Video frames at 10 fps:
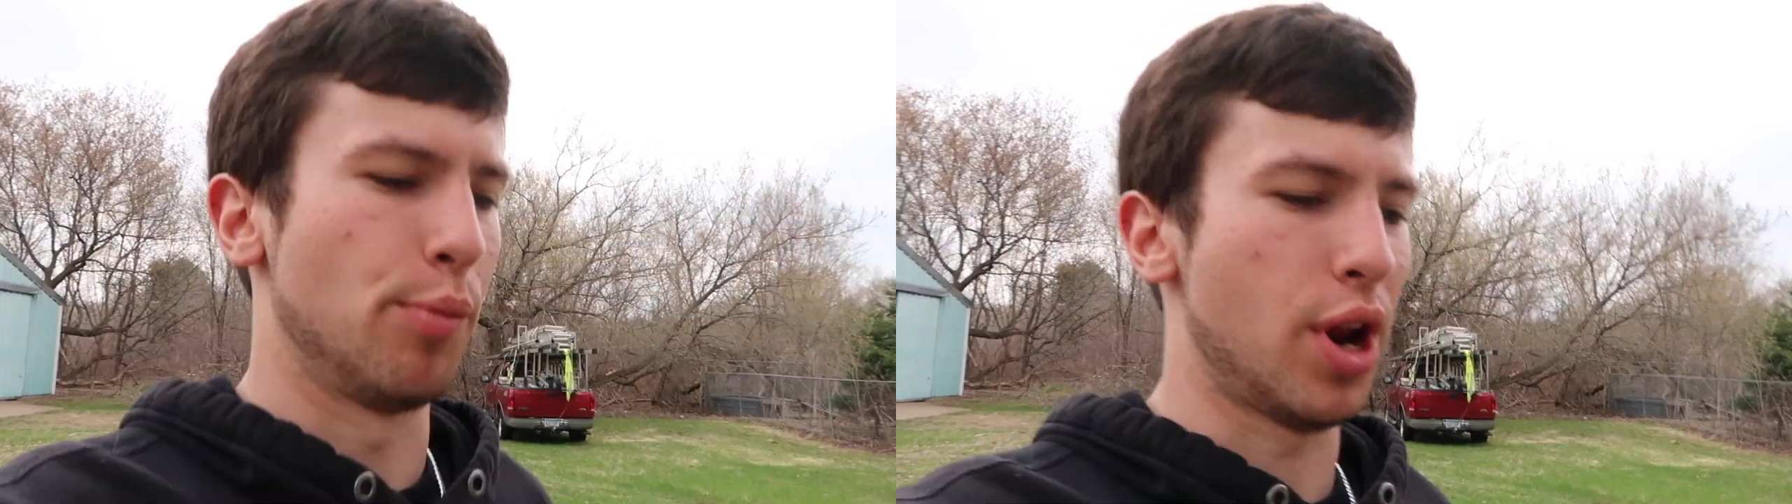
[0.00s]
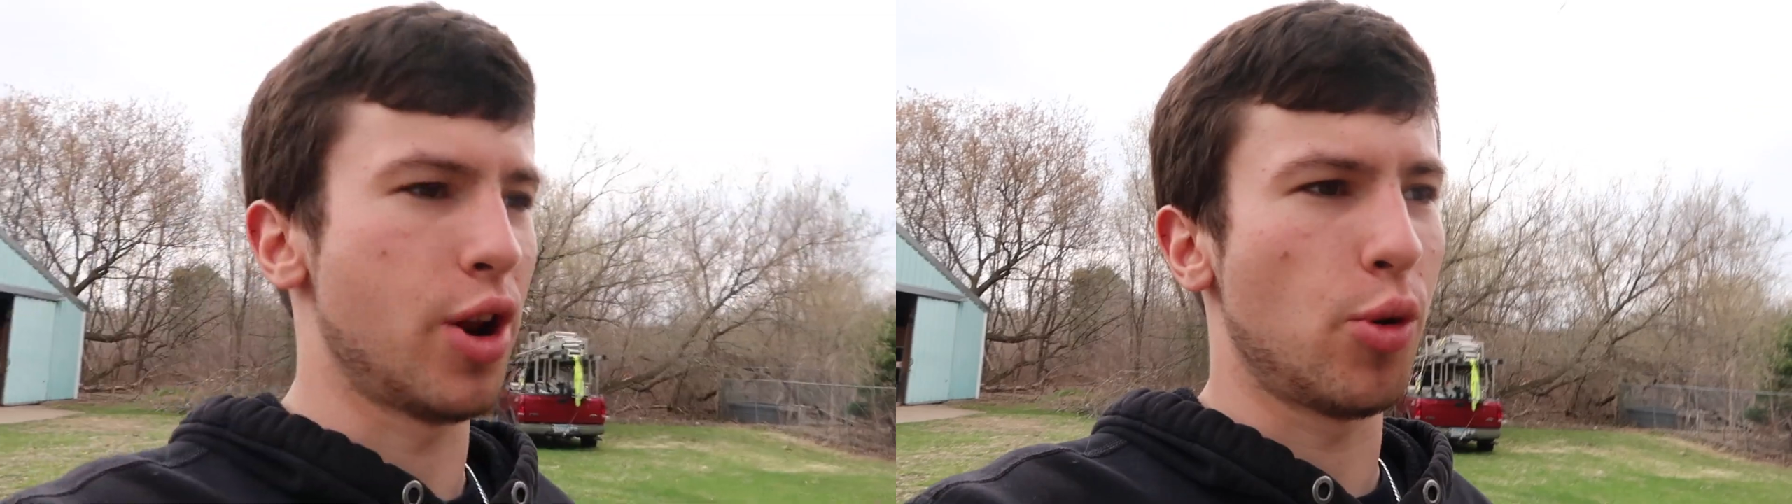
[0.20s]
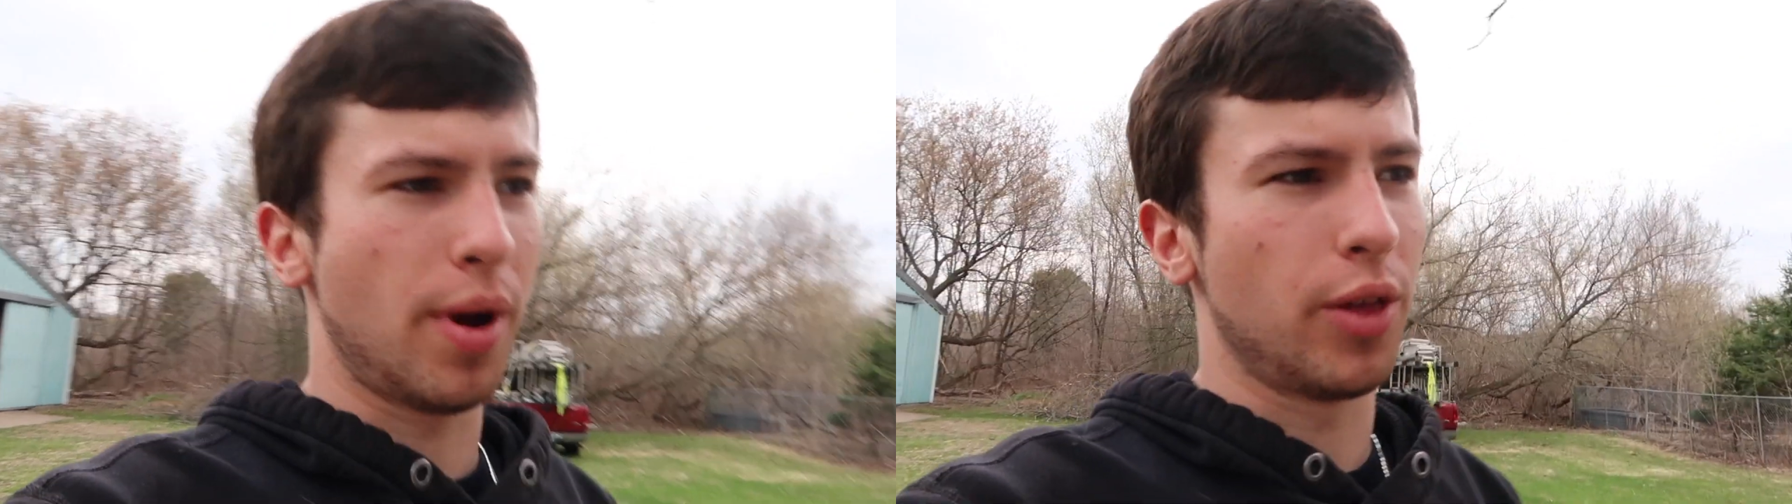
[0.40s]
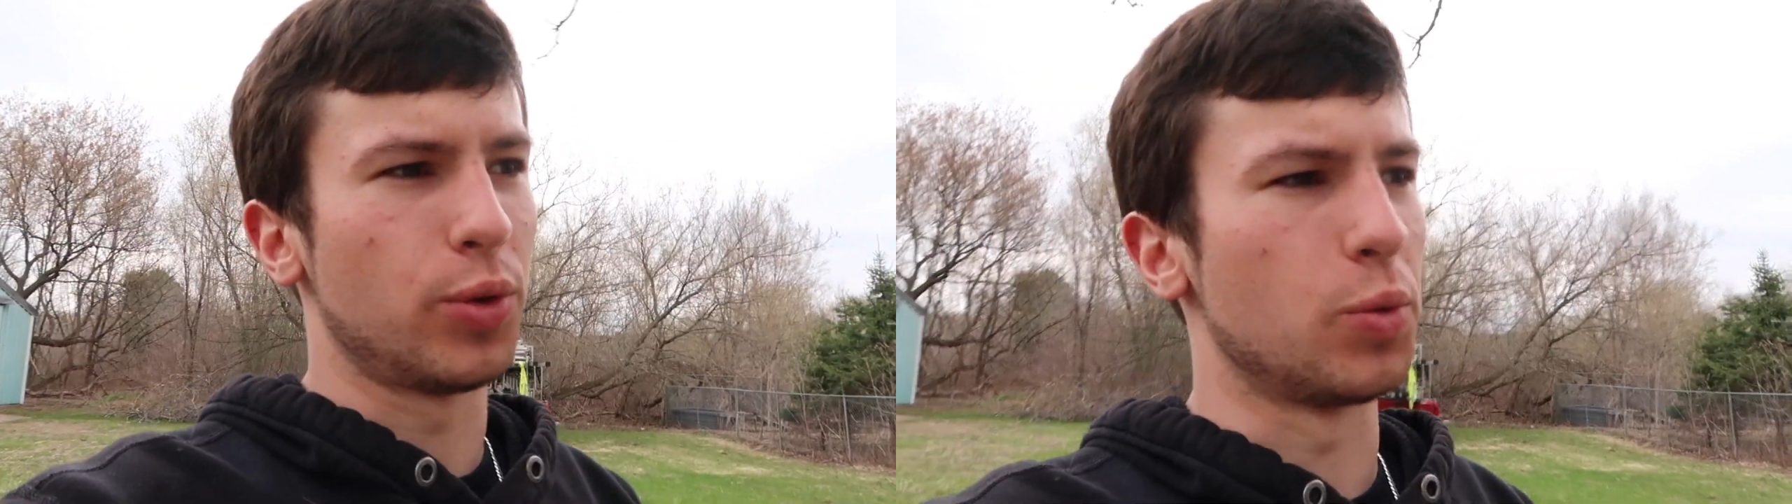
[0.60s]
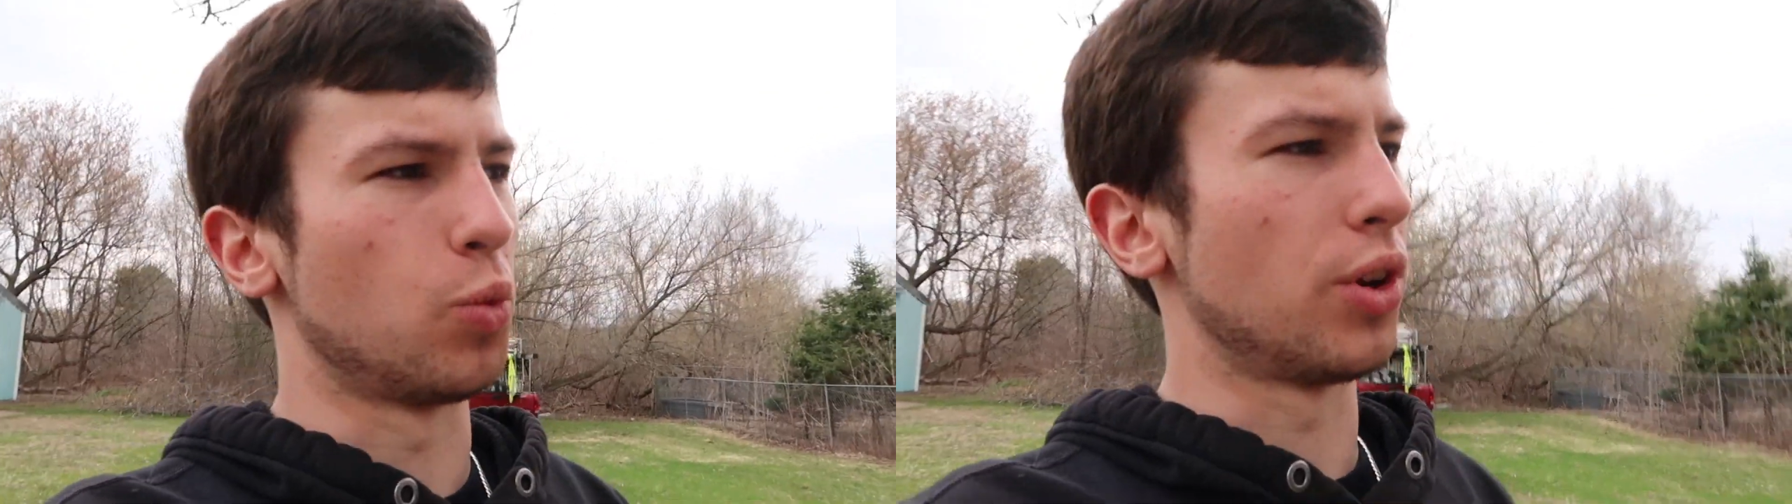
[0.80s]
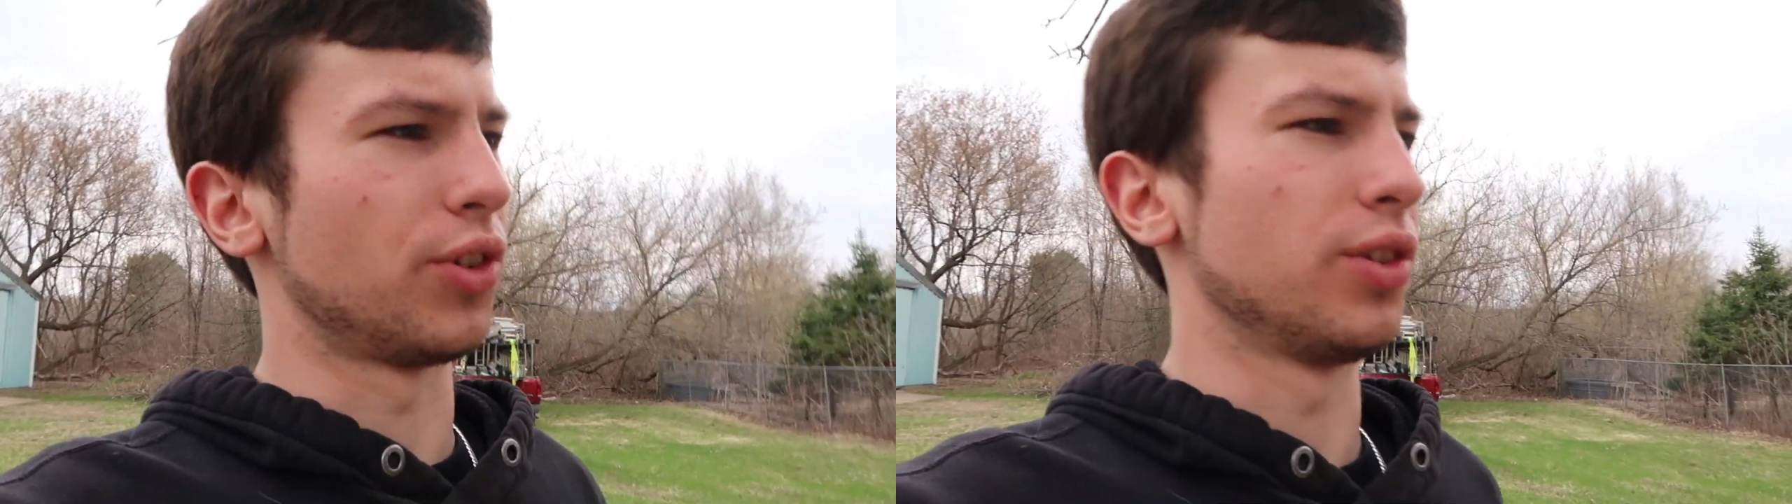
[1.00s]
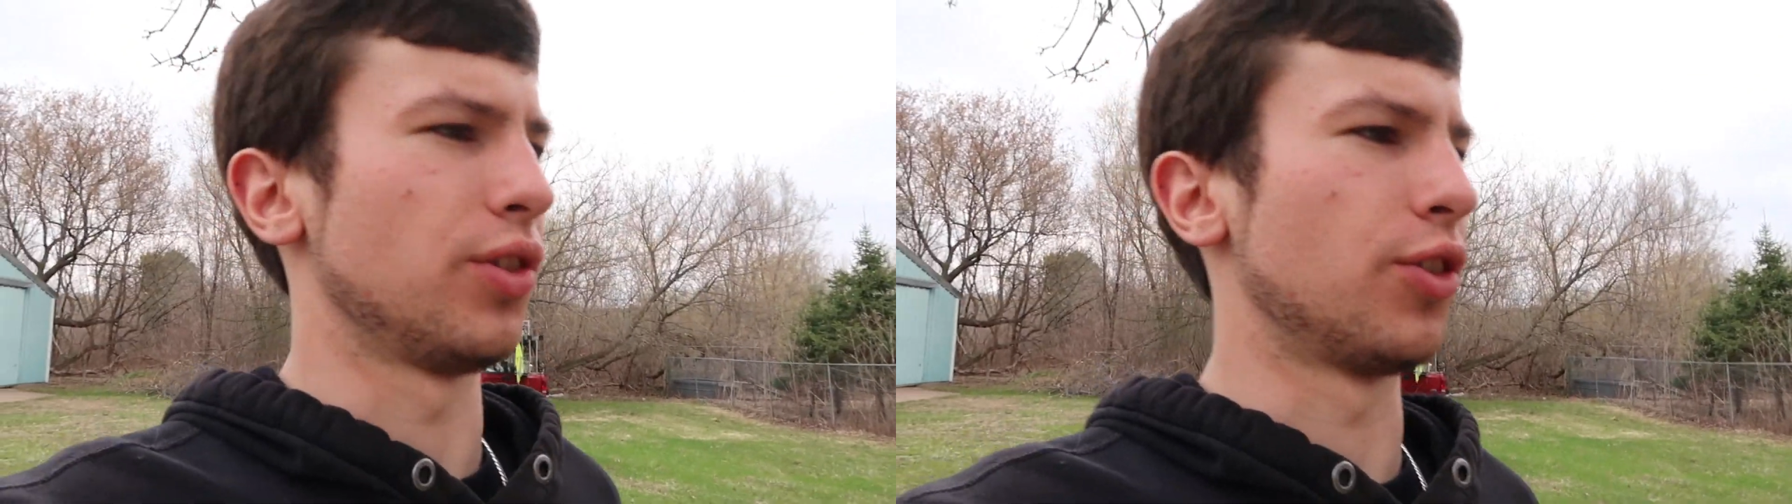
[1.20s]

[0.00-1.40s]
But I know my other one wasn't,